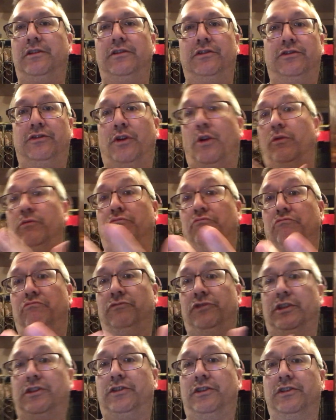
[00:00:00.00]
So
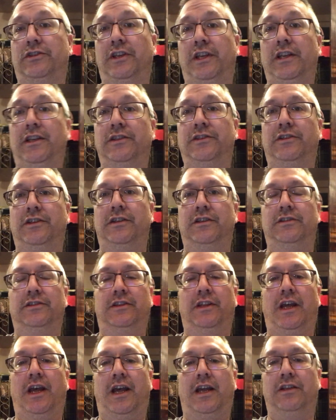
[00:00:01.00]
just as easy as
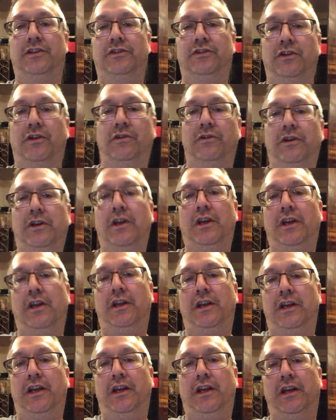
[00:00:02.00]
that. So
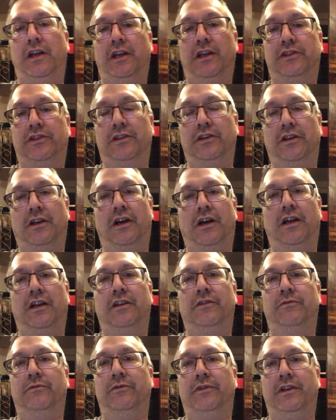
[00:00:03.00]
it's not
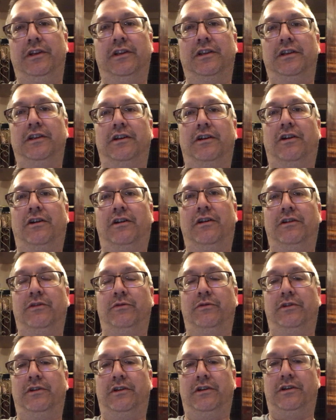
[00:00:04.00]
really a hard
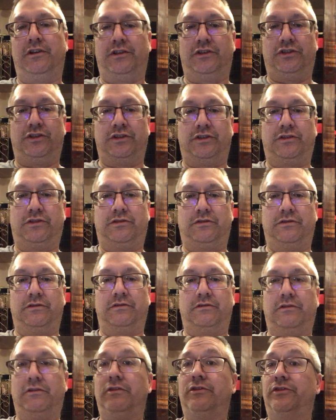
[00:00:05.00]
word. It just
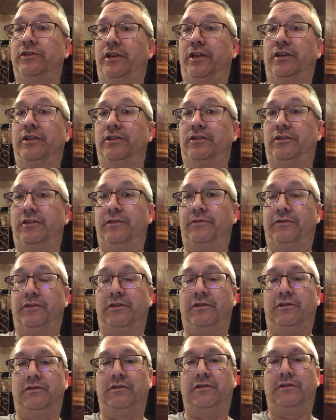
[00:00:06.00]
looks like it's
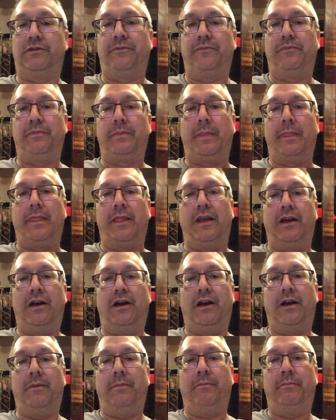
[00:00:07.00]
difficult.
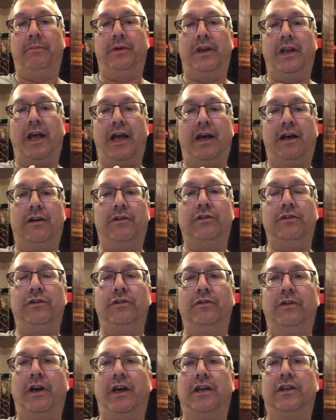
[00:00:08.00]
But how do
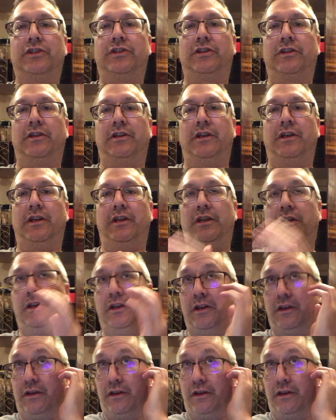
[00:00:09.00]
you actually